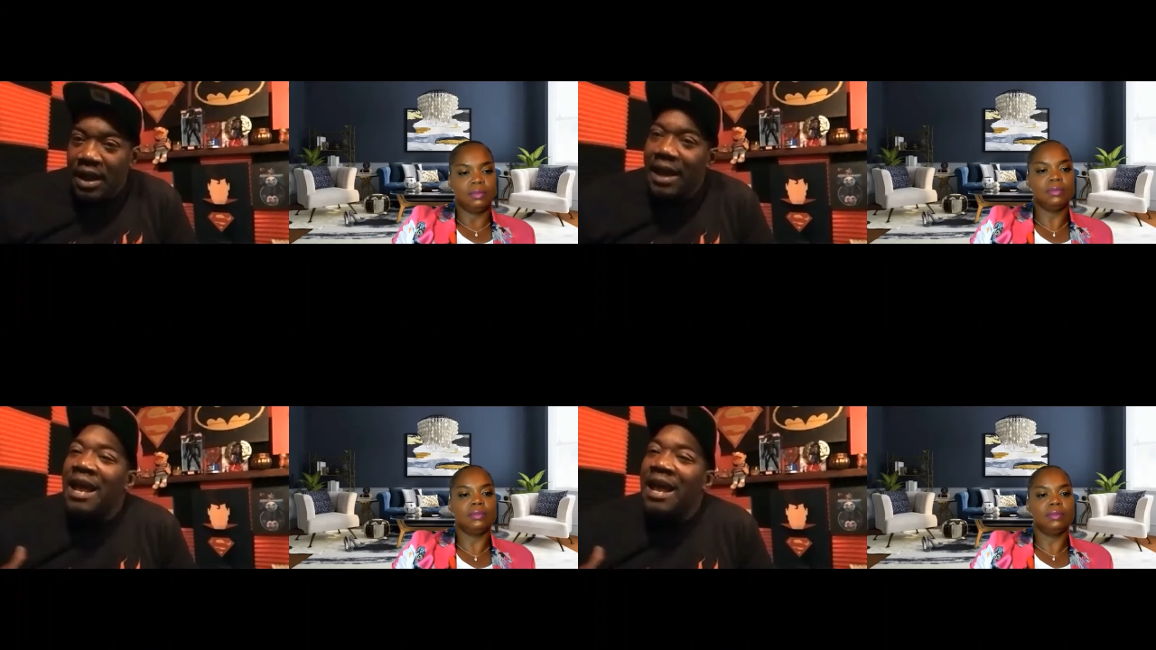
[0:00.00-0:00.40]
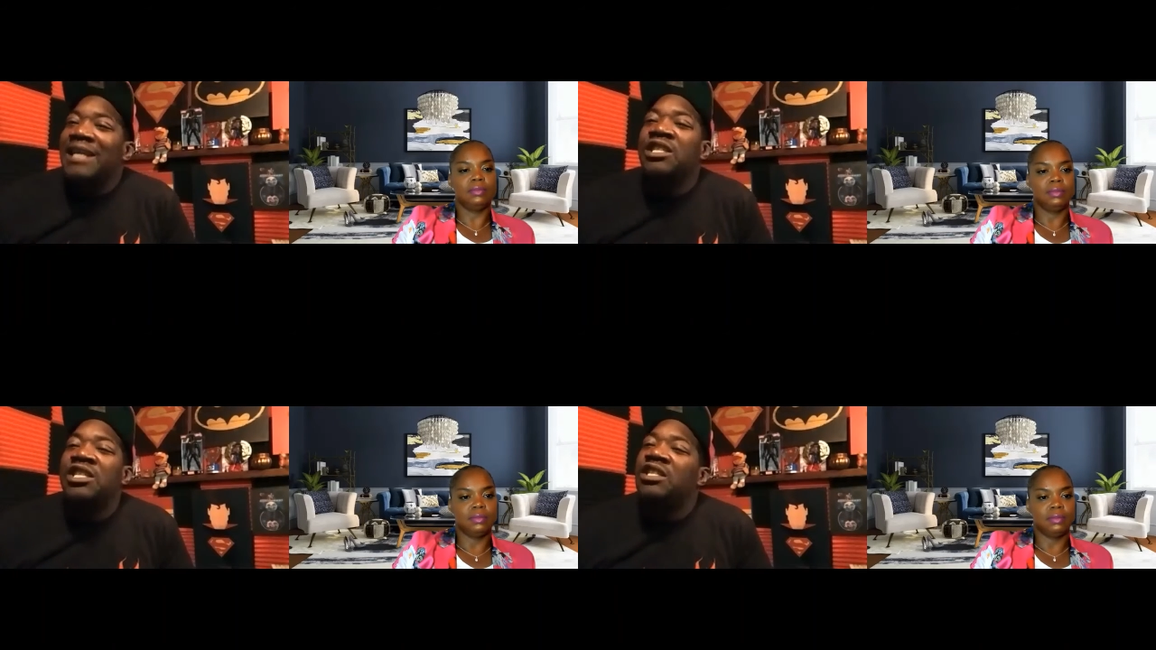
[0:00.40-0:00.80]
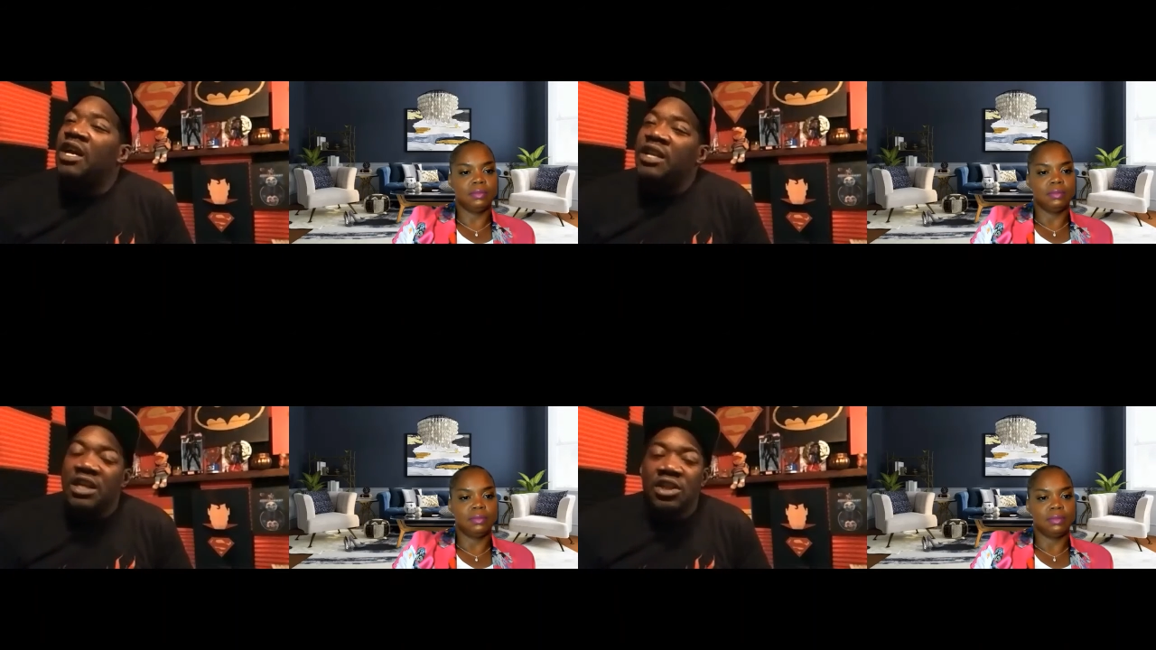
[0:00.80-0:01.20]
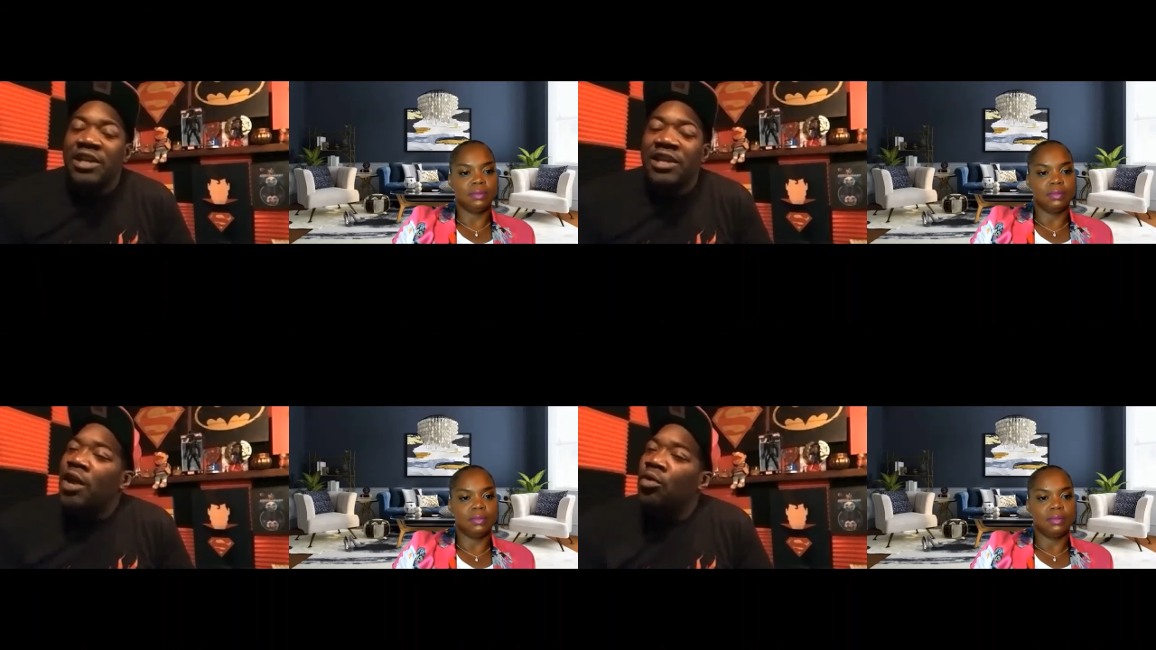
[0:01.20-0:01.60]
Speaker 1: Mm-hmm. And I studies
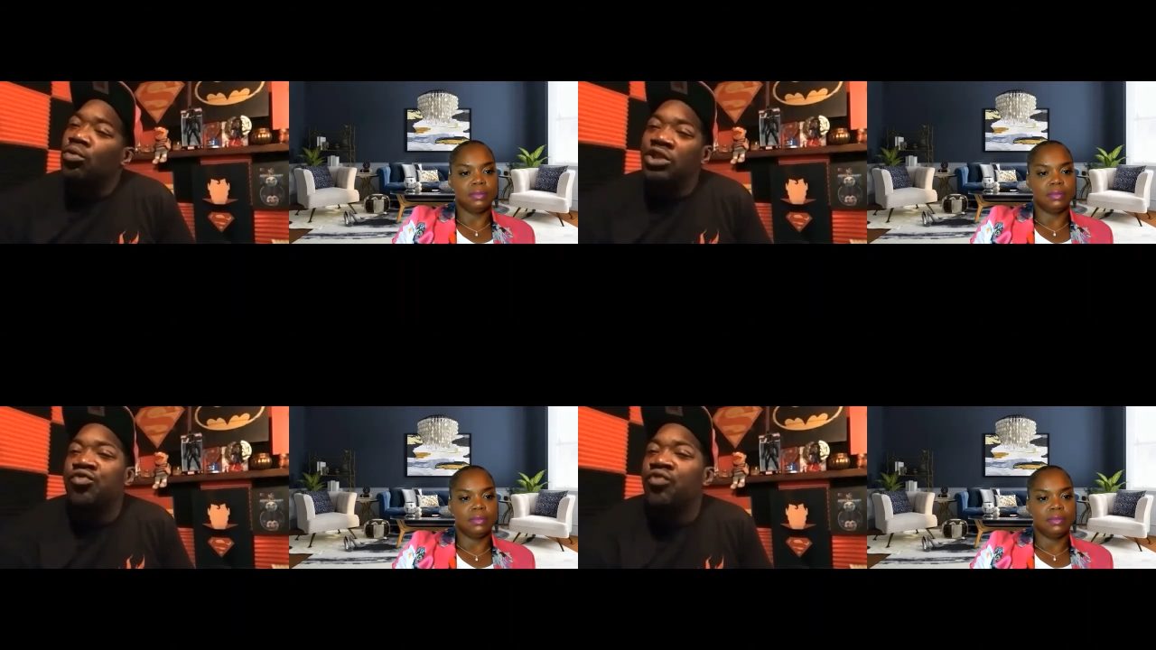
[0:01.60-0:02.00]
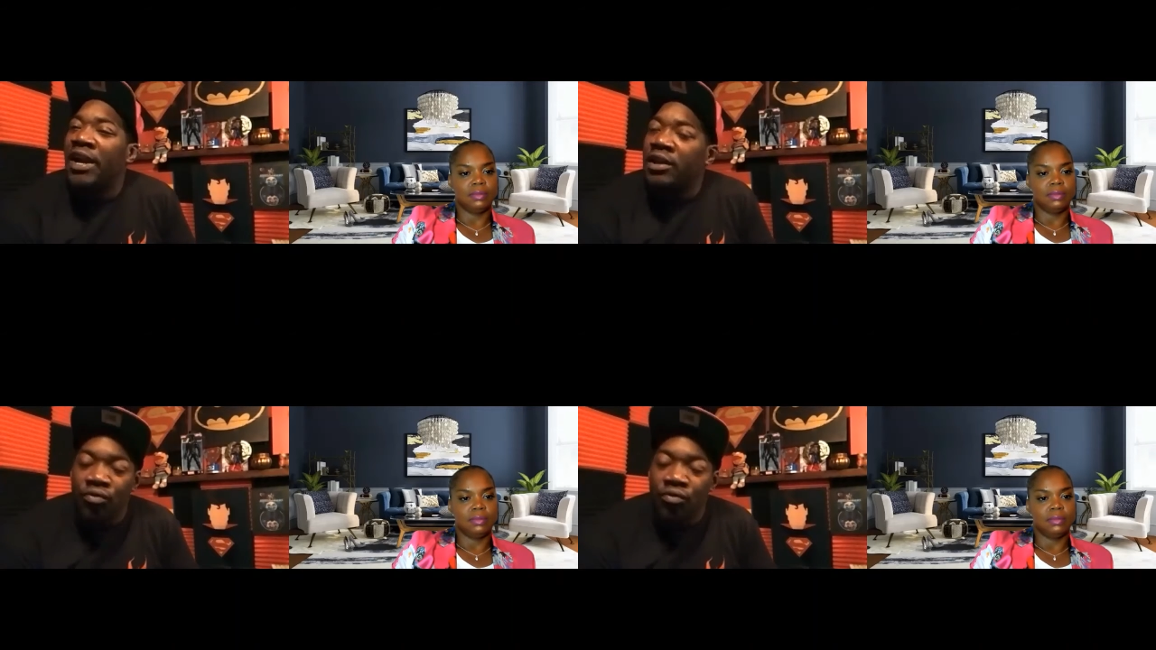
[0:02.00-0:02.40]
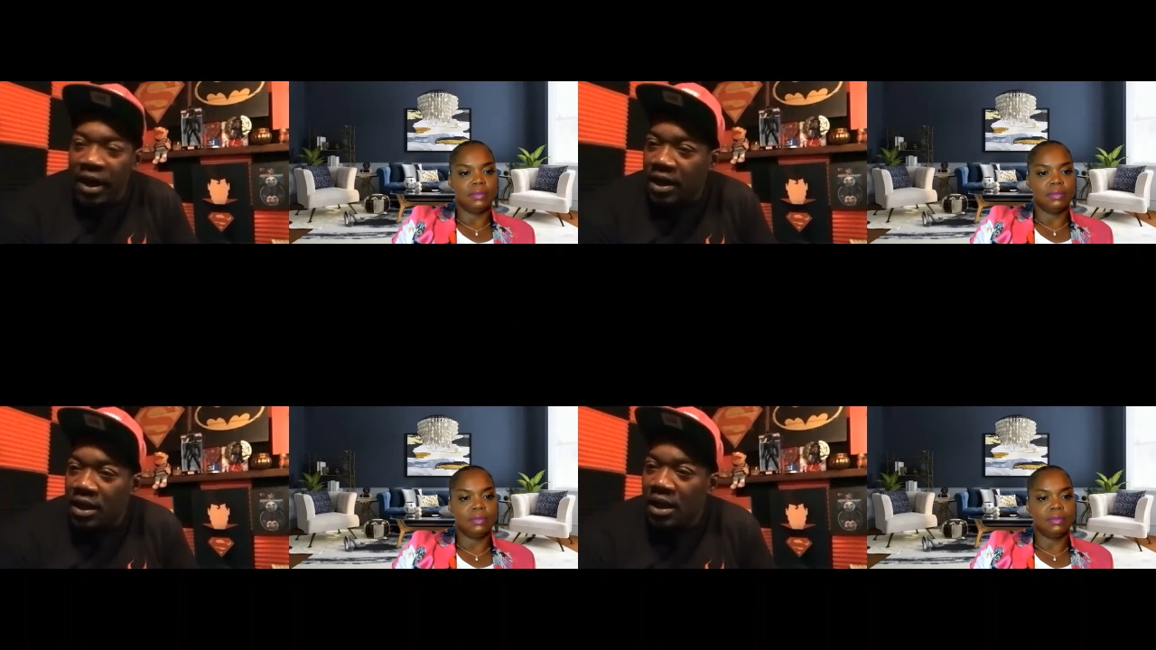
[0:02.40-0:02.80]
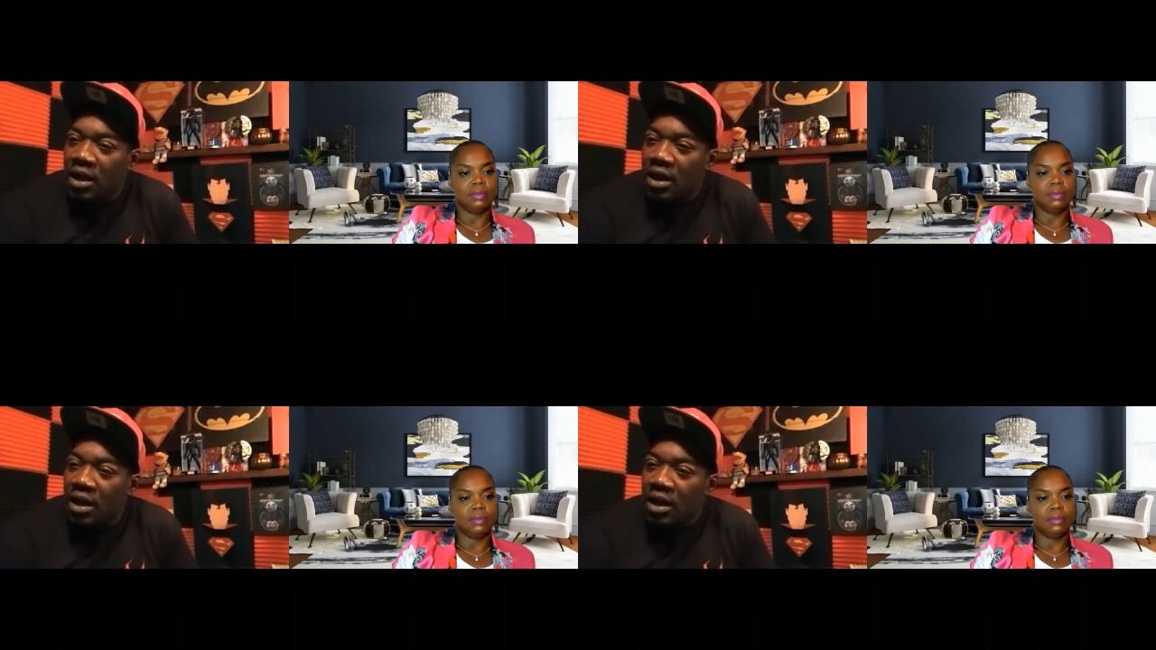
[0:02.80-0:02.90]
like so I don't just write to write.